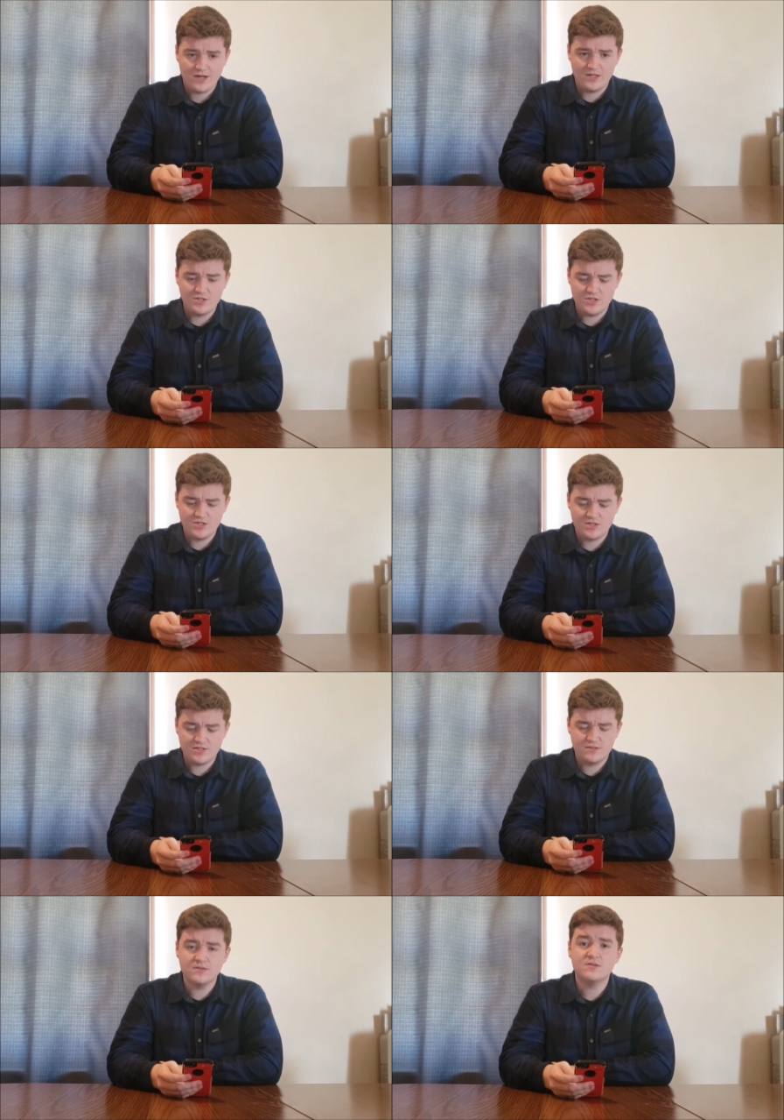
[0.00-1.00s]
And she
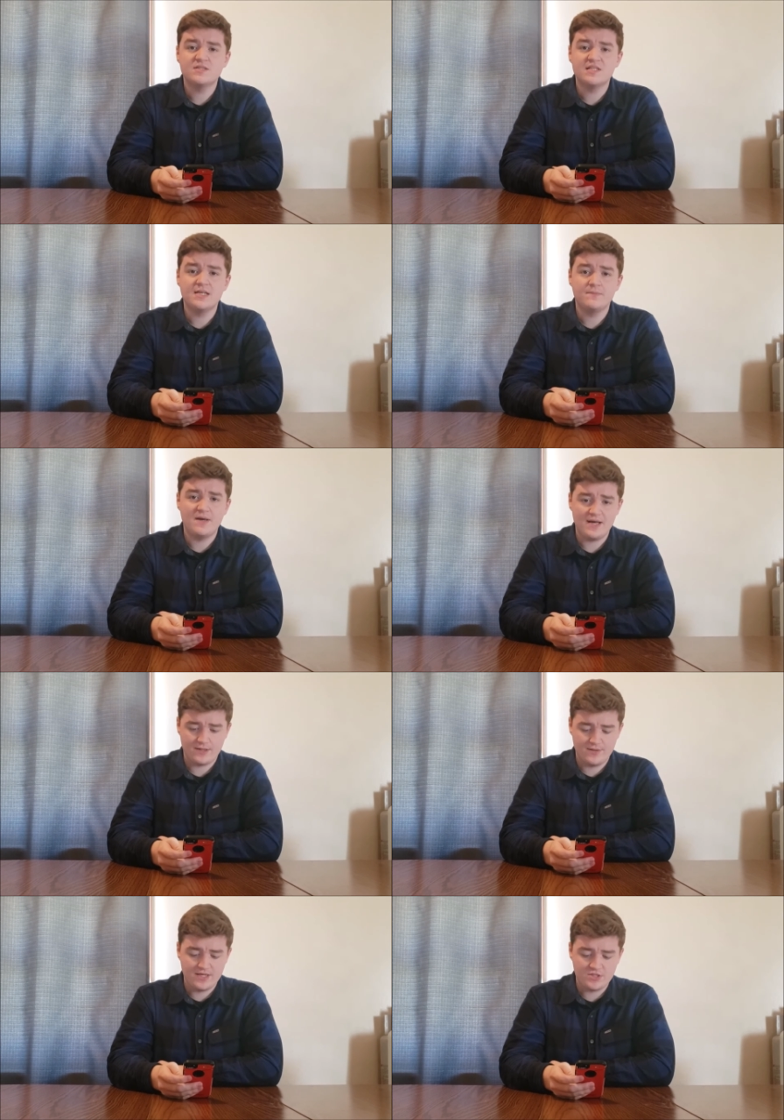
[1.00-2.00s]
just sent
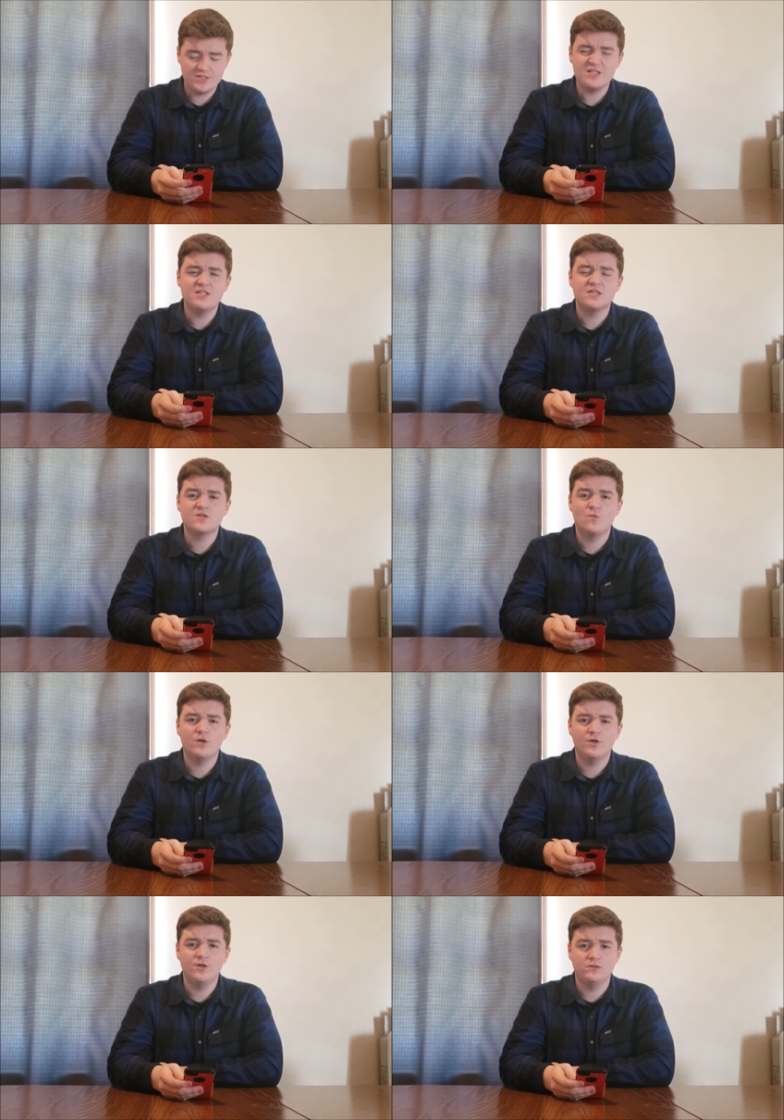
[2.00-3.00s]
back that she doesn't
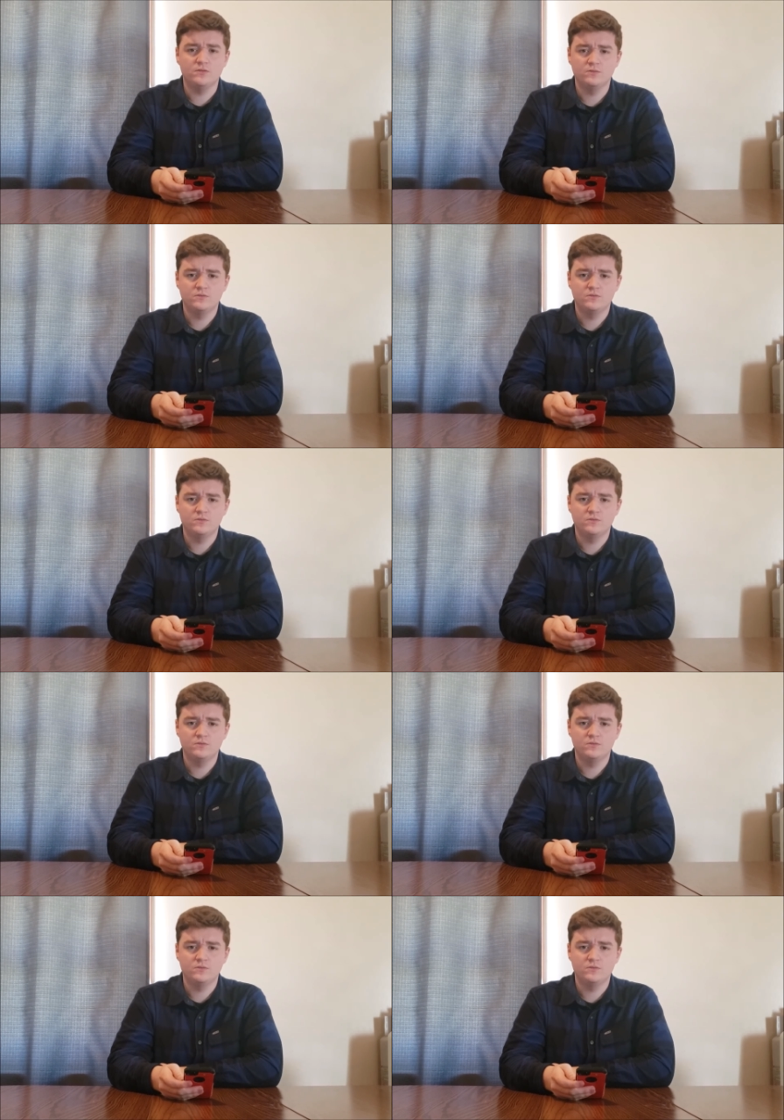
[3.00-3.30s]
want to go.